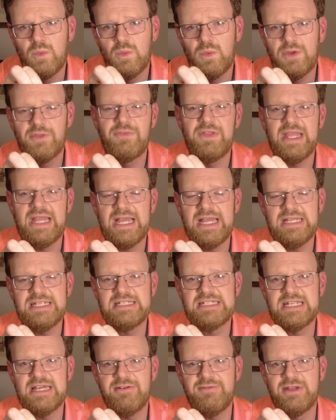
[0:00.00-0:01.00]
With the
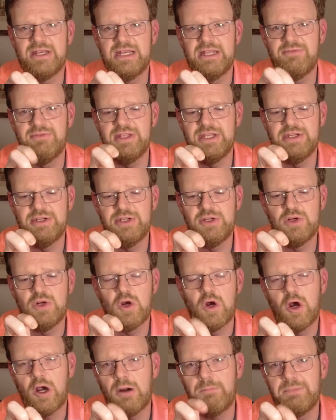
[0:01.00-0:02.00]
S7 and the new
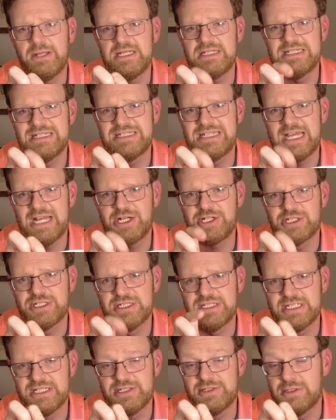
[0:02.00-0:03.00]
carpet
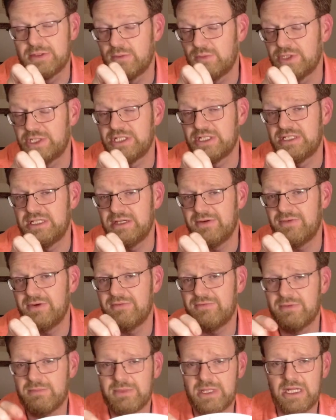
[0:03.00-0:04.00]
detection sensor, which is
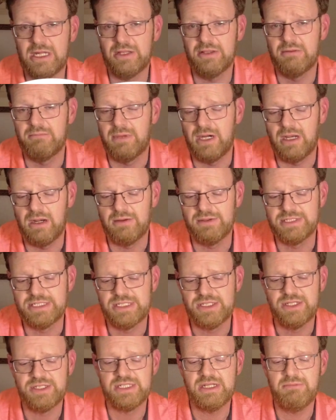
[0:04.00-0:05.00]
different from the other
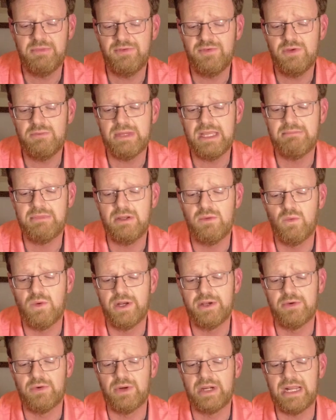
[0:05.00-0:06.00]
models, some of you may be
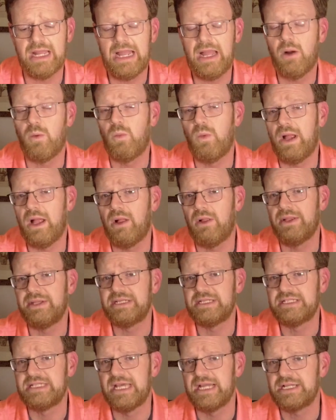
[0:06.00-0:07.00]
wondering how well
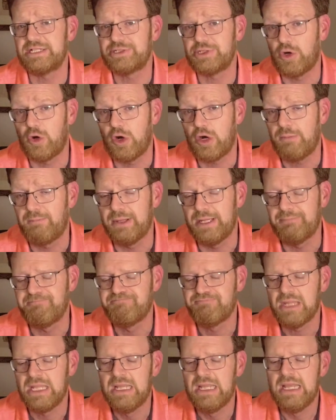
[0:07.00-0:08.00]
it detects
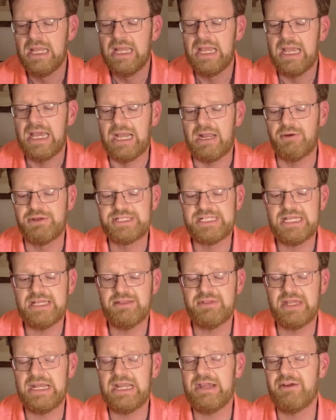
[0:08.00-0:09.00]
carpet. And I will
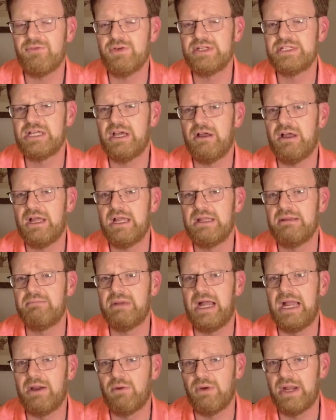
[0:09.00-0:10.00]
say that every
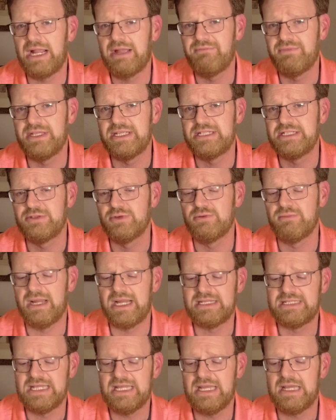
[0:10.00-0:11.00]
time I ran this through
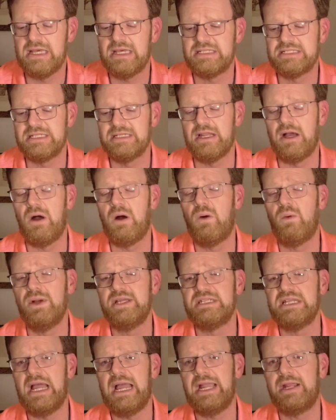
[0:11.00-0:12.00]
my test, it
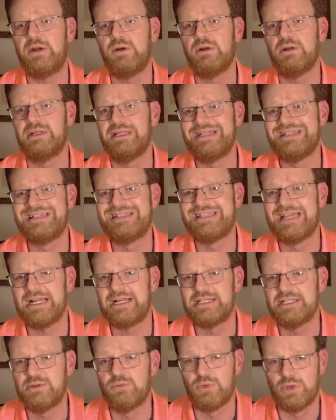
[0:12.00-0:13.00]
always accurately
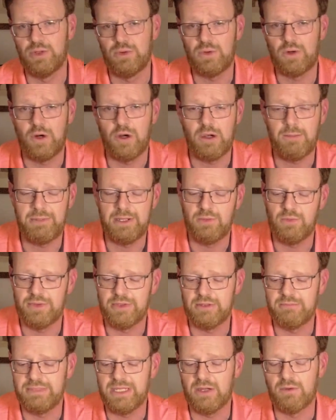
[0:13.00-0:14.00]
detected real carpet,
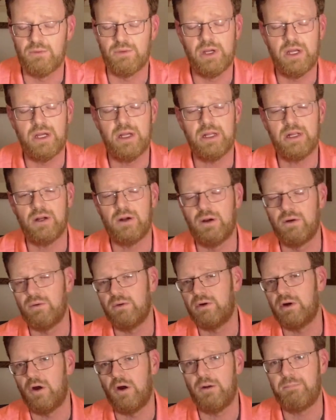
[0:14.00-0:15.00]
whether it be a rug
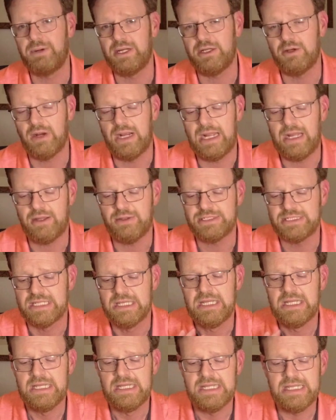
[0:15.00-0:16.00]
or carpet in your
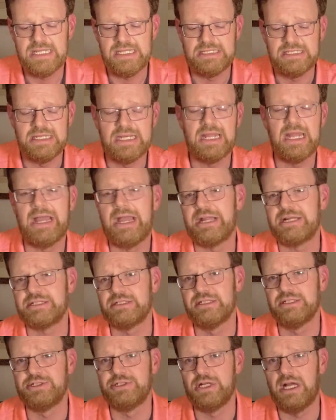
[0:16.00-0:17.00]
house, it did an
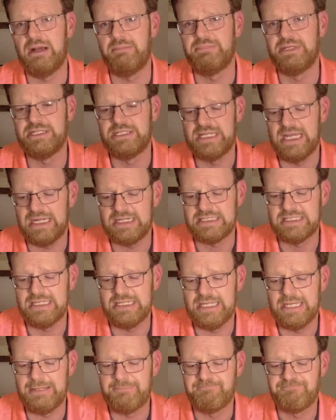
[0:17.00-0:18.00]
excellent job
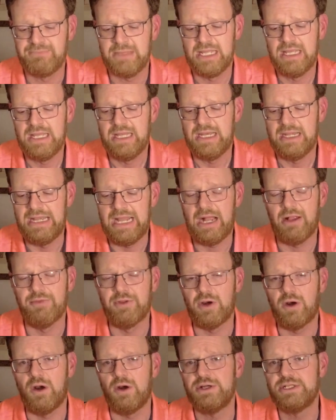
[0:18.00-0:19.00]
detecting it. Now,
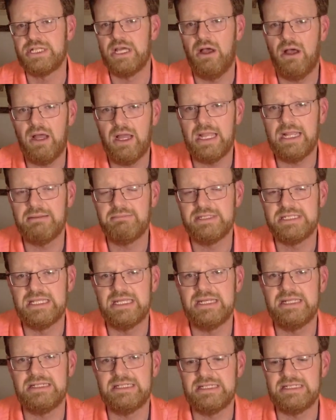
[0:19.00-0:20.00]
there are times
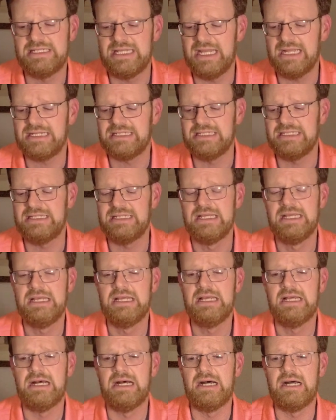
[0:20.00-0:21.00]
that it detected
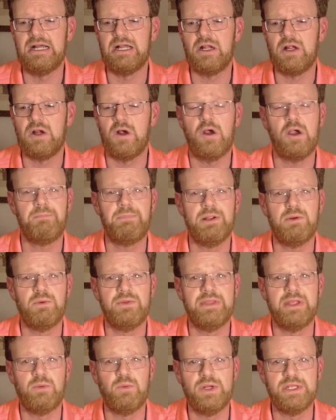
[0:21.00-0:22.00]
uh, carpet
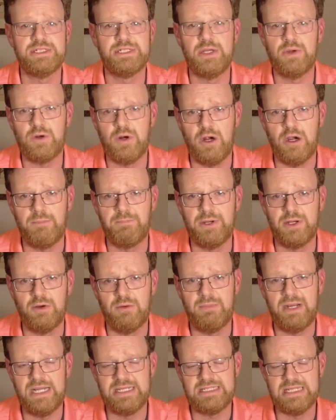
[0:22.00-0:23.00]
when there was no carpet
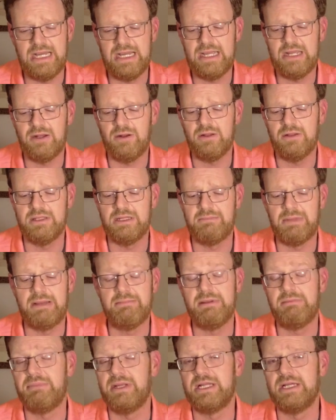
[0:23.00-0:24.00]
on my tile. It
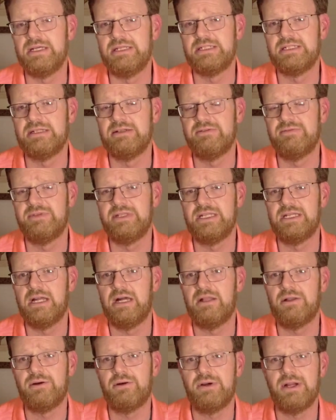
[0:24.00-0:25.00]
might be because of the
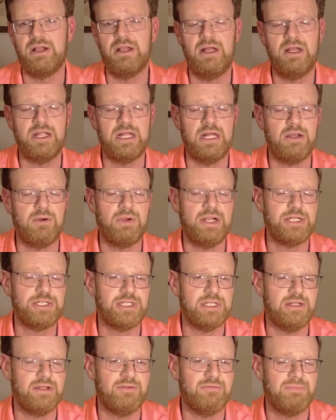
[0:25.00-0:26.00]
color
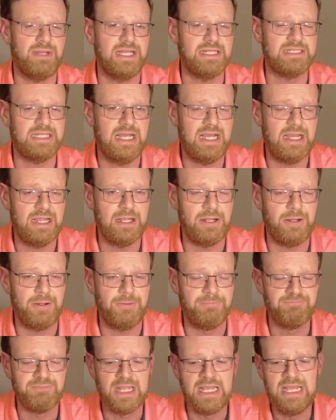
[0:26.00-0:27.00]
coloration of my
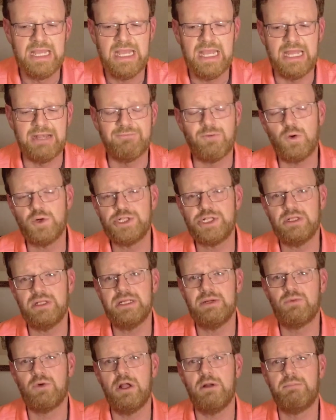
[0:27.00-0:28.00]
tile. And
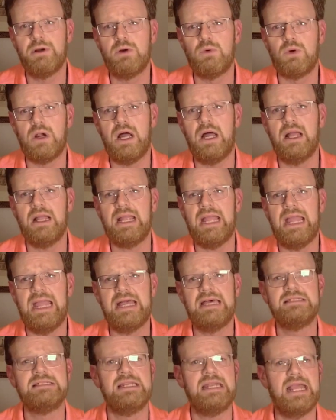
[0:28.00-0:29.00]
fortunately, Roborock
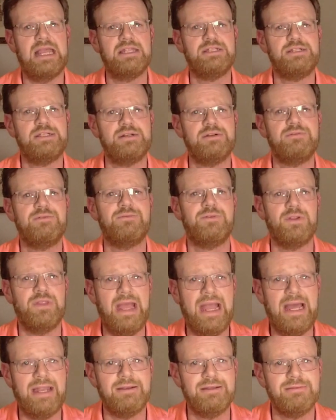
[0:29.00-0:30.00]
has an answer for
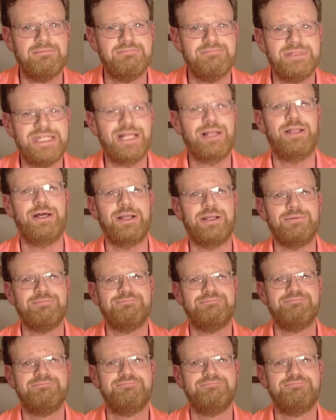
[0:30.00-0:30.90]
that. Take a look.